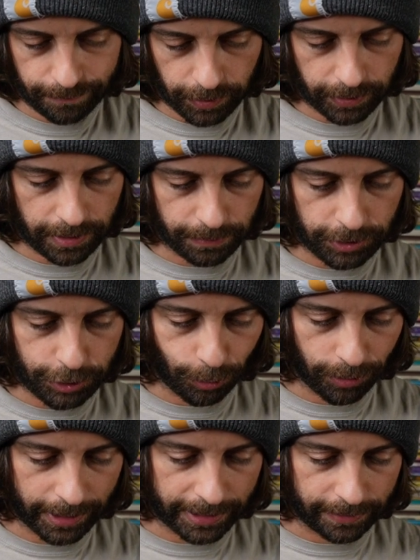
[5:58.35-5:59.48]
really the
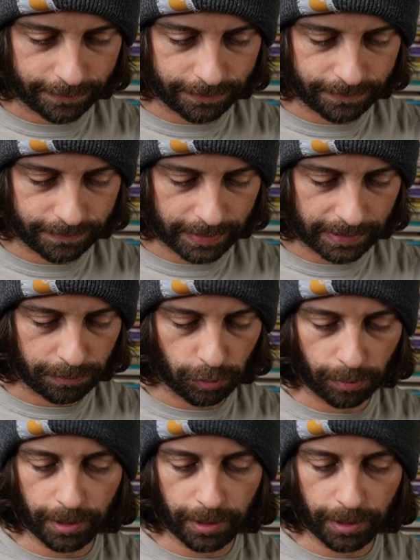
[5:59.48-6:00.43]
majority of even more